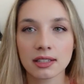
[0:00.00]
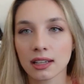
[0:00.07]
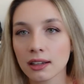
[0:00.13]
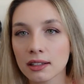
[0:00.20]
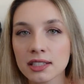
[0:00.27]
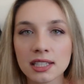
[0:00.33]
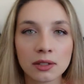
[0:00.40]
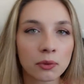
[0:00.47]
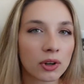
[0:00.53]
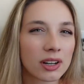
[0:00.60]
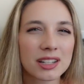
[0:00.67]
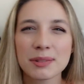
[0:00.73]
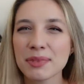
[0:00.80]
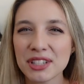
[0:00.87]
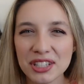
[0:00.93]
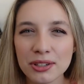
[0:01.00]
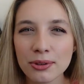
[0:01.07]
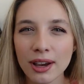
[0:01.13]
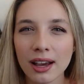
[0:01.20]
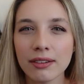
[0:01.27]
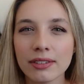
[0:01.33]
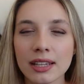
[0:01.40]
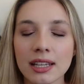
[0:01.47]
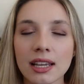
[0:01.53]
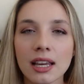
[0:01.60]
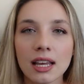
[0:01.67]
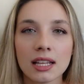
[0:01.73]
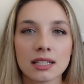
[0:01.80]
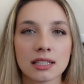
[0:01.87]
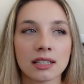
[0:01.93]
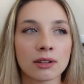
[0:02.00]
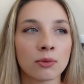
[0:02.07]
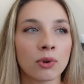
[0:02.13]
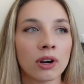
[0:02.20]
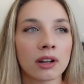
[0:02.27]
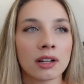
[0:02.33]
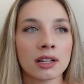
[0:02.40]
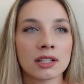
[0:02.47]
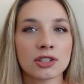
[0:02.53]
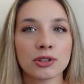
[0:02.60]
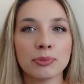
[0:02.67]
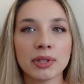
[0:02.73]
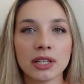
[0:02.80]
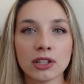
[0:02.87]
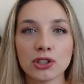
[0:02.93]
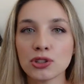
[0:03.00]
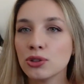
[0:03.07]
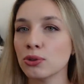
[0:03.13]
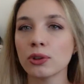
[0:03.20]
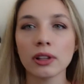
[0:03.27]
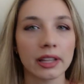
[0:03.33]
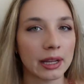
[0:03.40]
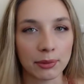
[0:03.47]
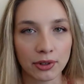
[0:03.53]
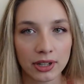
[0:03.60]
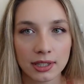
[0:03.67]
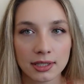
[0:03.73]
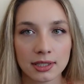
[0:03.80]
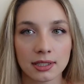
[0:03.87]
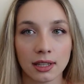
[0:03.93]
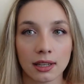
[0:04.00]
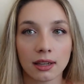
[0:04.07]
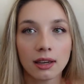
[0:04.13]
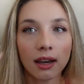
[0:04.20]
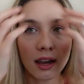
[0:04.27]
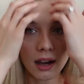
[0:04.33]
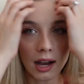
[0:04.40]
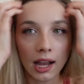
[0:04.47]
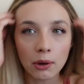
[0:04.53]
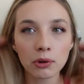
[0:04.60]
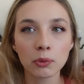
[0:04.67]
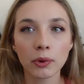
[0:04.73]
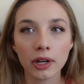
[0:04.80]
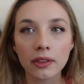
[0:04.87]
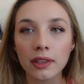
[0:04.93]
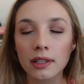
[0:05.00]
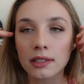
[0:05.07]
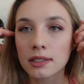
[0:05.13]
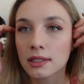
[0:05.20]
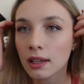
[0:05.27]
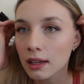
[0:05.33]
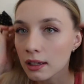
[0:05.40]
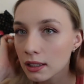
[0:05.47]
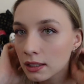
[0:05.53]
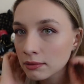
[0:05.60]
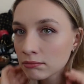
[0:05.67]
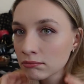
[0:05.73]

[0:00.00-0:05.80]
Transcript: Like, I didn't want it to be too heavy, didn't want it to be too glamorous. Like, I would wear this like